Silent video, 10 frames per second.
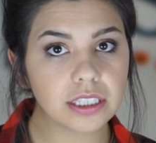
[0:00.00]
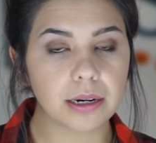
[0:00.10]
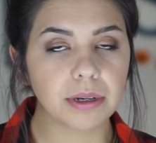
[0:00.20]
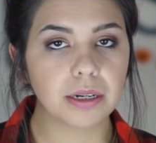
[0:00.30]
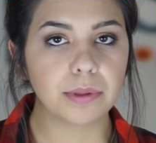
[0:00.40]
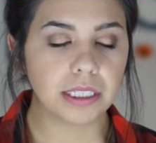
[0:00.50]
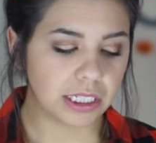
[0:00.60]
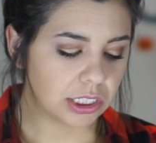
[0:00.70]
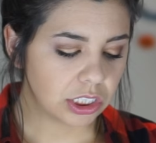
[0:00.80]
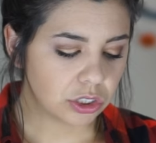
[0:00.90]
that I'm going to be
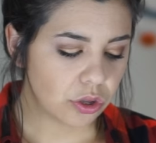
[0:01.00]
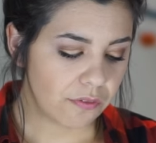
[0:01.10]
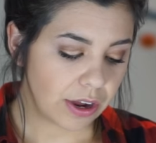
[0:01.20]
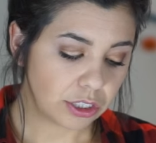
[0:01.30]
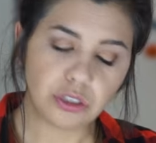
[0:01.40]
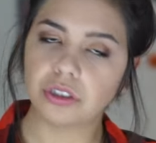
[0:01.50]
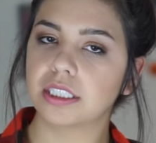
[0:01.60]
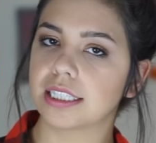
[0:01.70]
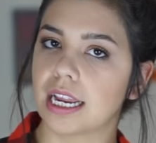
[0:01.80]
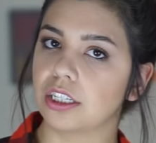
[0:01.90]
teaching so if I do
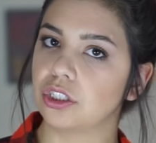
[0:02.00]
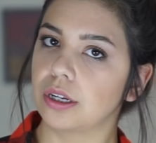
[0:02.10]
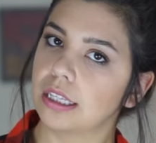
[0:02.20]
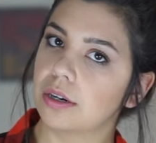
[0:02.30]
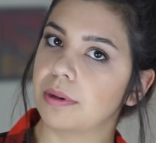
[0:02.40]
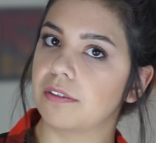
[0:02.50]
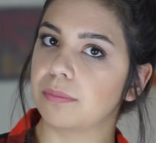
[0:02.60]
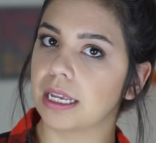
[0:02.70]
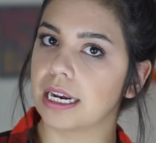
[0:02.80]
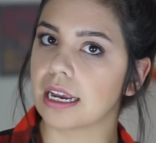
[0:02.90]
decide to do a little bit of
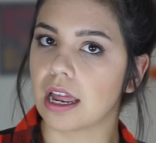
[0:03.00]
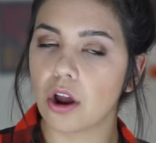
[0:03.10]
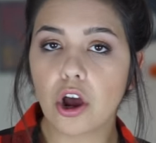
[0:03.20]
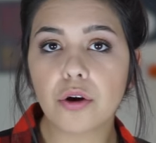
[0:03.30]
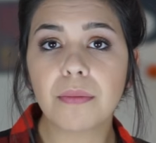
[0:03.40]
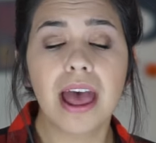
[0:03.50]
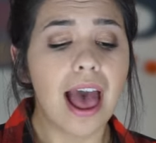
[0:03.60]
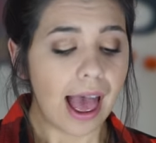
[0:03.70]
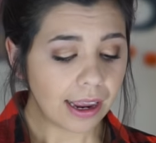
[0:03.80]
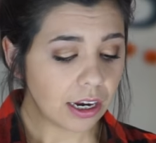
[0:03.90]
planning at home
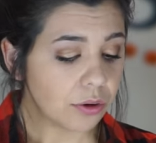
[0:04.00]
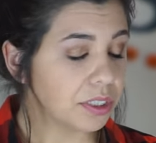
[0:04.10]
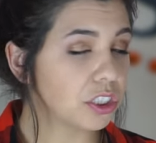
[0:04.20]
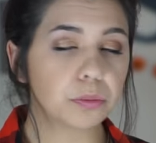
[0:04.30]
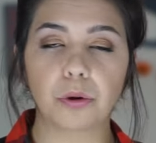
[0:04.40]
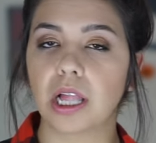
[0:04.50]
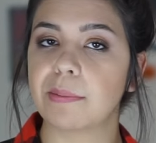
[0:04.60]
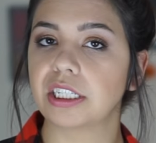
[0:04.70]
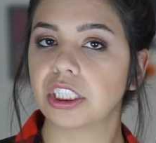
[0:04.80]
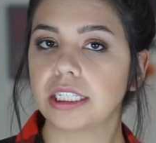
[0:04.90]
I can always just pull out
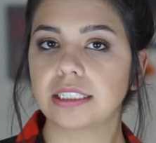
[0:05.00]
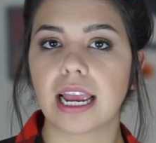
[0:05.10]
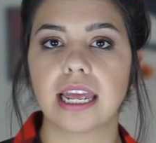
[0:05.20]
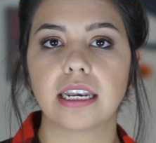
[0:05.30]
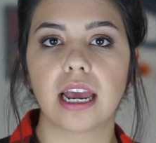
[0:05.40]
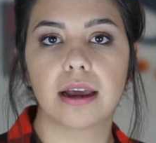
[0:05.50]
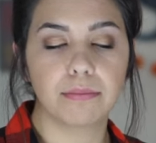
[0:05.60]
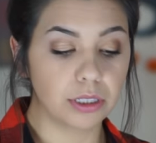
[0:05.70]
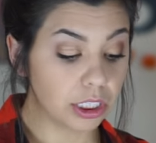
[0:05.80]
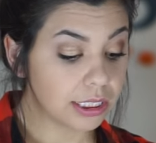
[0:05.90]
my sheet and
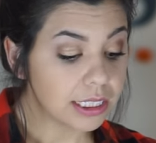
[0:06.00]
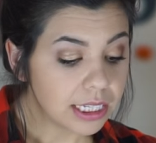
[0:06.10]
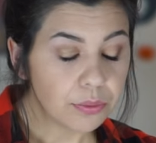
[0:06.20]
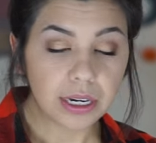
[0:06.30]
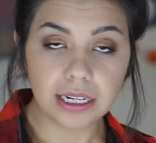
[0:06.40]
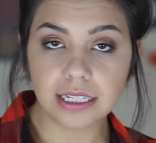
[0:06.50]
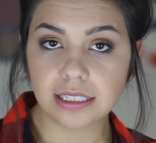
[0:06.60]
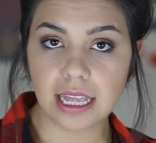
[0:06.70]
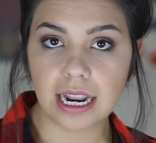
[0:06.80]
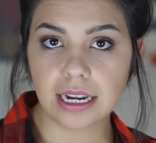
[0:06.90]
um, look to see what it
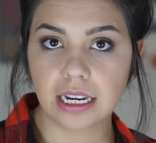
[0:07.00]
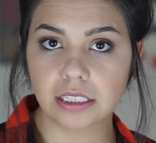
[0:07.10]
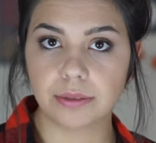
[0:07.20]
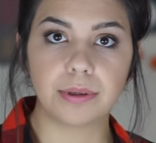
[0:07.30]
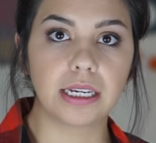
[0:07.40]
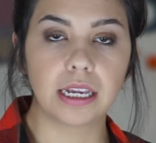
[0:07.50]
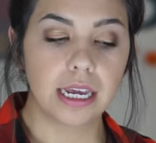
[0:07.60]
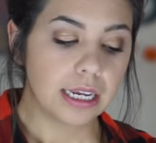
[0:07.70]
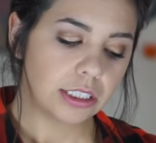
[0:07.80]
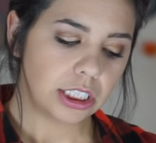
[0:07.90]
is that I need to be
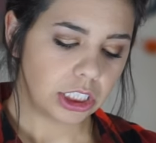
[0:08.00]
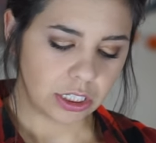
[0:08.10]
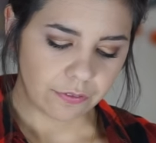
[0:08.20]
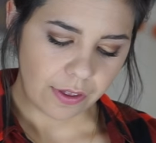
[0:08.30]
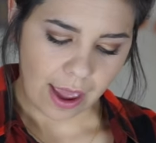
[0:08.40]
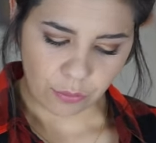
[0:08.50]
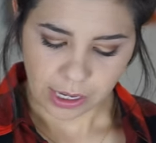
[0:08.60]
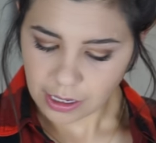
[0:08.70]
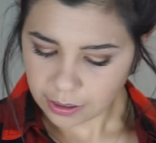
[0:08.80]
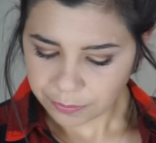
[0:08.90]
teaching for that
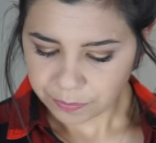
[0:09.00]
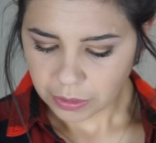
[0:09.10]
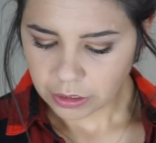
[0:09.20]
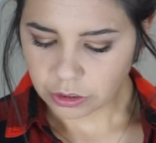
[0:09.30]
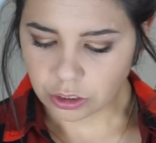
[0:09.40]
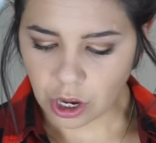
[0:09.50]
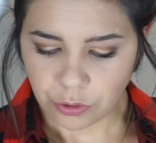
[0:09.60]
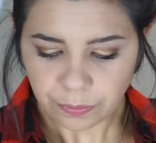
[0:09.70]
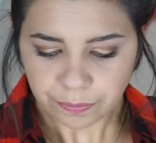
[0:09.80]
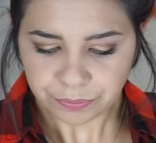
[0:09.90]
week.
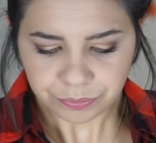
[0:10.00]
So